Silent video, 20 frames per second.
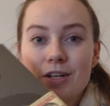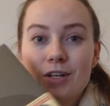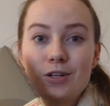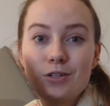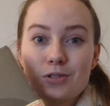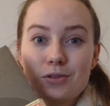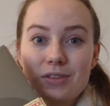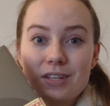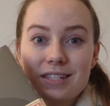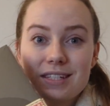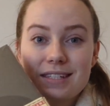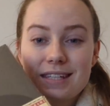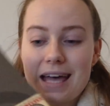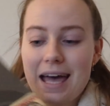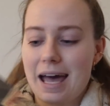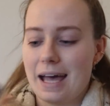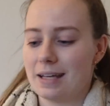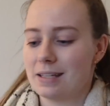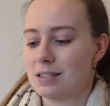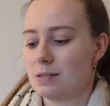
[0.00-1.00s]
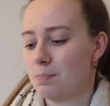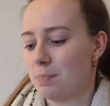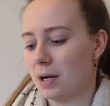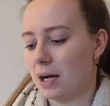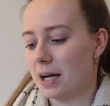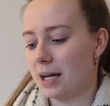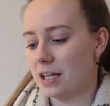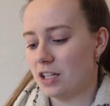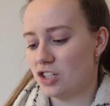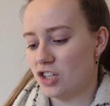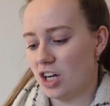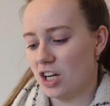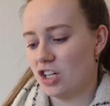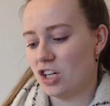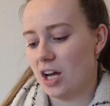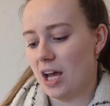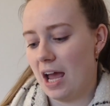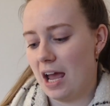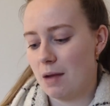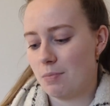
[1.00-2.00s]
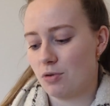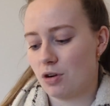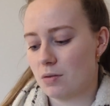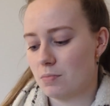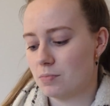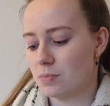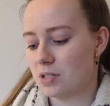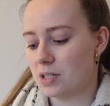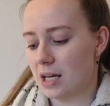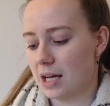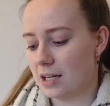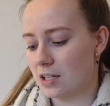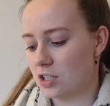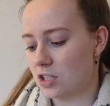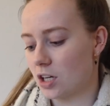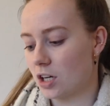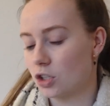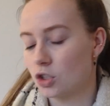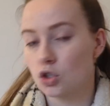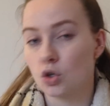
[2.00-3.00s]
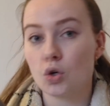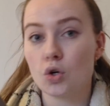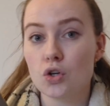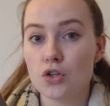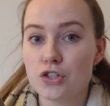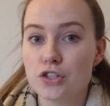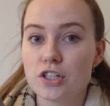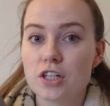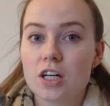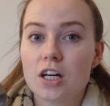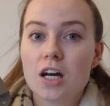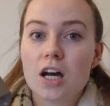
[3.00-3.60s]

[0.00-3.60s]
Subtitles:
So this is S by J.J. Abrams and Doug Dorst.